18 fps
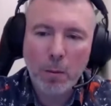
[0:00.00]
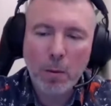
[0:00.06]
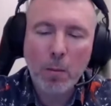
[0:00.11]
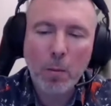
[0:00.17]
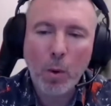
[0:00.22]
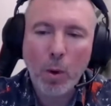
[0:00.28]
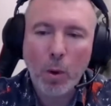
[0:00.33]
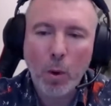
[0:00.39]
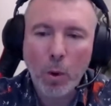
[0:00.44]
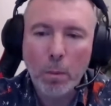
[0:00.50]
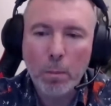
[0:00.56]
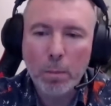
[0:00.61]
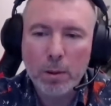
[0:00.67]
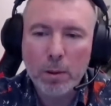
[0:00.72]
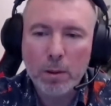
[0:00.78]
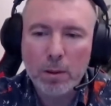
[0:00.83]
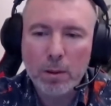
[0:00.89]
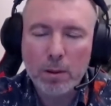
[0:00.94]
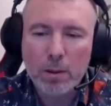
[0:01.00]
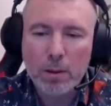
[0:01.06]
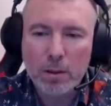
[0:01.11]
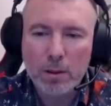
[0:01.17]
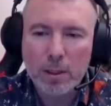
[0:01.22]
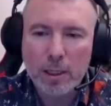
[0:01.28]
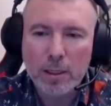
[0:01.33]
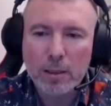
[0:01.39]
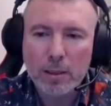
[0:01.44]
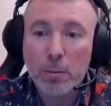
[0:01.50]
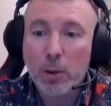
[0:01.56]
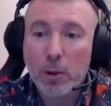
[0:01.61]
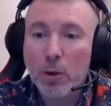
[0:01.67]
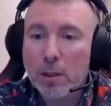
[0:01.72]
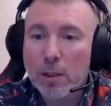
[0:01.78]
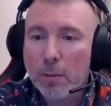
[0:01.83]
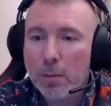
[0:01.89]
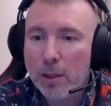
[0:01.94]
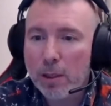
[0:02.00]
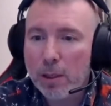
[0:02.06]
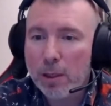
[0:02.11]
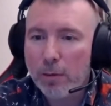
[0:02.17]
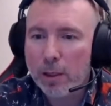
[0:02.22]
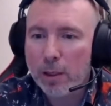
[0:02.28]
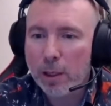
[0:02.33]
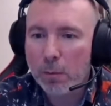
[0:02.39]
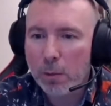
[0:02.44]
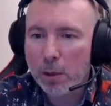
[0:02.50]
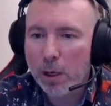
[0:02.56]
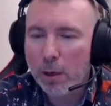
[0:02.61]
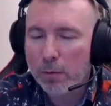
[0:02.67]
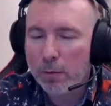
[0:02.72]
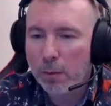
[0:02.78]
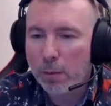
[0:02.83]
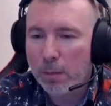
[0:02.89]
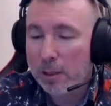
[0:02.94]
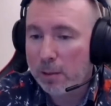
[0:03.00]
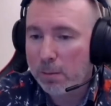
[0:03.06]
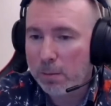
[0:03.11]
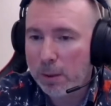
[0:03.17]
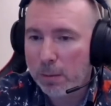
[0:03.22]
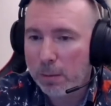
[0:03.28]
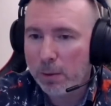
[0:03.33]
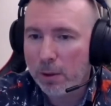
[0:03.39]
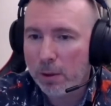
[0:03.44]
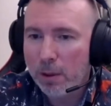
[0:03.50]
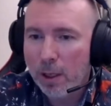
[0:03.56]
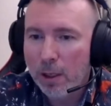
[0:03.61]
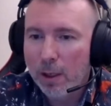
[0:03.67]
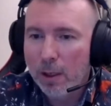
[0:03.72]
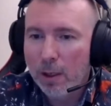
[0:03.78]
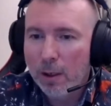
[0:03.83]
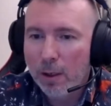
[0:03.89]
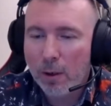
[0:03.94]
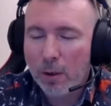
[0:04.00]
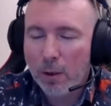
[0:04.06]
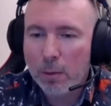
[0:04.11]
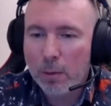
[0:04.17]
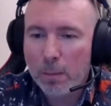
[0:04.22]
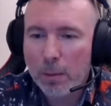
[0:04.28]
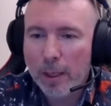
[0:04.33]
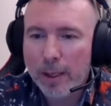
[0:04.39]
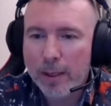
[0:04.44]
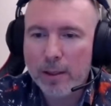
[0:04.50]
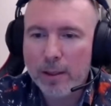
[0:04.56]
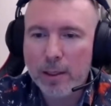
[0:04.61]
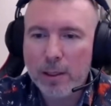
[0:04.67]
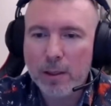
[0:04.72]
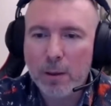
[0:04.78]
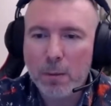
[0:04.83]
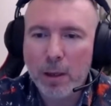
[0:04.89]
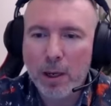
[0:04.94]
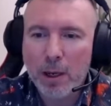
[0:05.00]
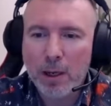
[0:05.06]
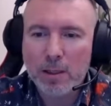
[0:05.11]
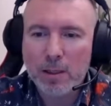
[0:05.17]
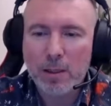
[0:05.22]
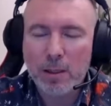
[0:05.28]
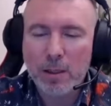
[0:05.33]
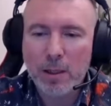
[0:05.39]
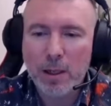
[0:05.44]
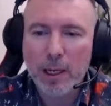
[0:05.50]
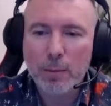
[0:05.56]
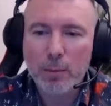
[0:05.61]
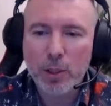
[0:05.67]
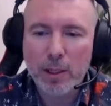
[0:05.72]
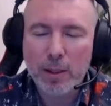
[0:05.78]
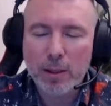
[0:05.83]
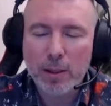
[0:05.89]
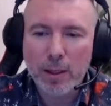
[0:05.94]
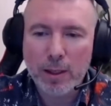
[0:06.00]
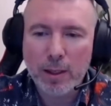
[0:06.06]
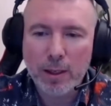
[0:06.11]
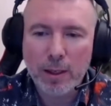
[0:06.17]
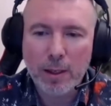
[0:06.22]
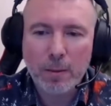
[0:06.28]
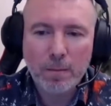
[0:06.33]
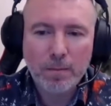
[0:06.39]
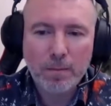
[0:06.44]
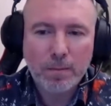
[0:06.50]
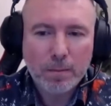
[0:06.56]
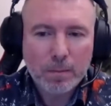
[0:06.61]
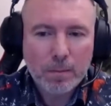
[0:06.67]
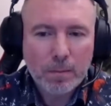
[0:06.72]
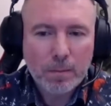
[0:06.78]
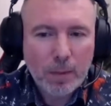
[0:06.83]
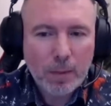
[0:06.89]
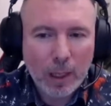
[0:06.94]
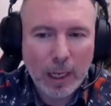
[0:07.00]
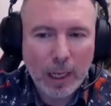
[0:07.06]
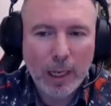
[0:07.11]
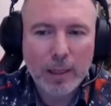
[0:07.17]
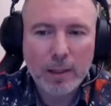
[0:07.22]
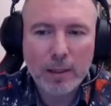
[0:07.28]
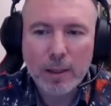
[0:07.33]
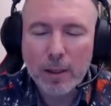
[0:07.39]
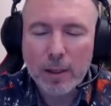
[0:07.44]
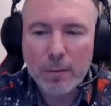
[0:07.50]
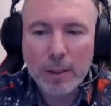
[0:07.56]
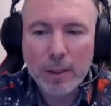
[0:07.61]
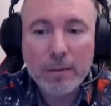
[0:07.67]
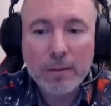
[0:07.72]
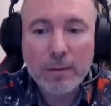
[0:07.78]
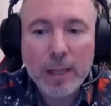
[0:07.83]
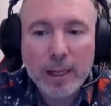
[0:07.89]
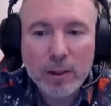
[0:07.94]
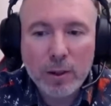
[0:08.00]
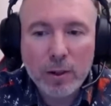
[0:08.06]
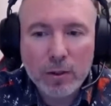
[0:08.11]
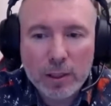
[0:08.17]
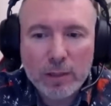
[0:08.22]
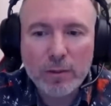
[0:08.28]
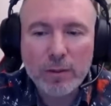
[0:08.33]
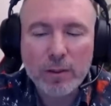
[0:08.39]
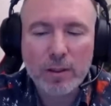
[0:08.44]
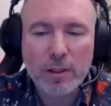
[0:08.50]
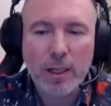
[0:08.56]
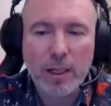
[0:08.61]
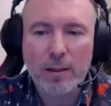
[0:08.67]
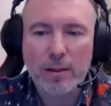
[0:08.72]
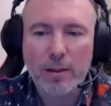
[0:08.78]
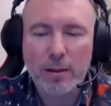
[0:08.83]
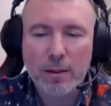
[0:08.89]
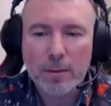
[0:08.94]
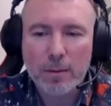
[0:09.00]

more open things, because I believe in that we have the best people on the planet here by us in Glamjet and there. And we had not even started.